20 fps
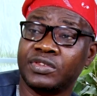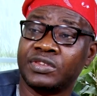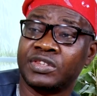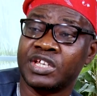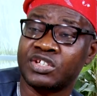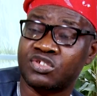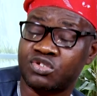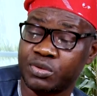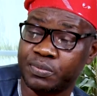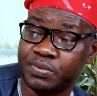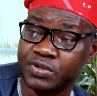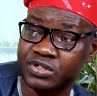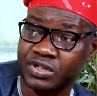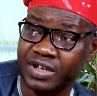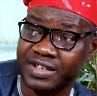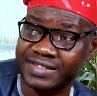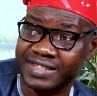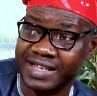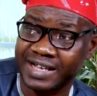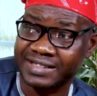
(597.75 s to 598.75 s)

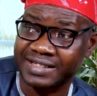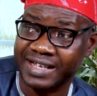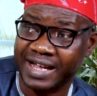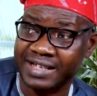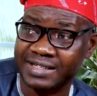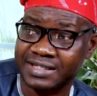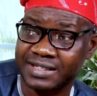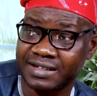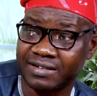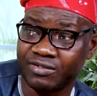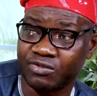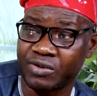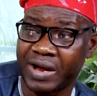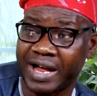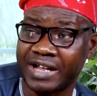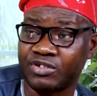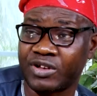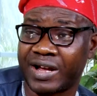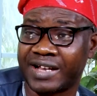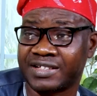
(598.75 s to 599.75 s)
distribution centers
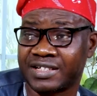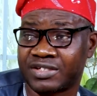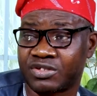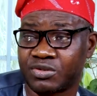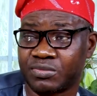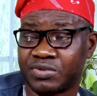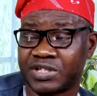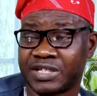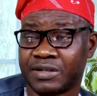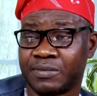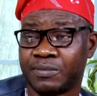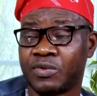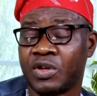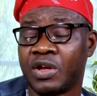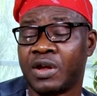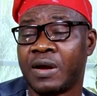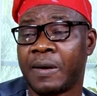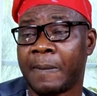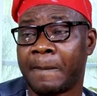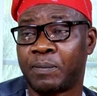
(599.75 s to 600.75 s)
where you are distributing
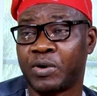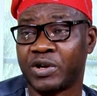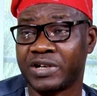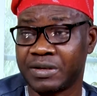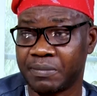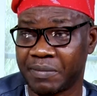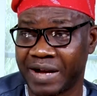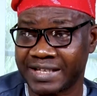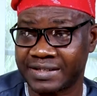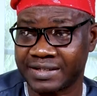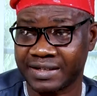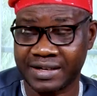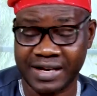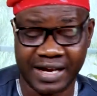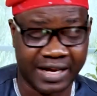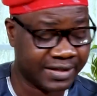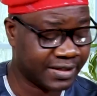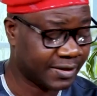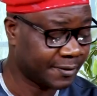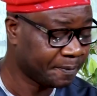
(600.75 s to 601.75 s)
polling
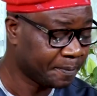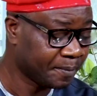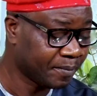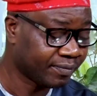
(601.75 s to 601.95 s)
materials.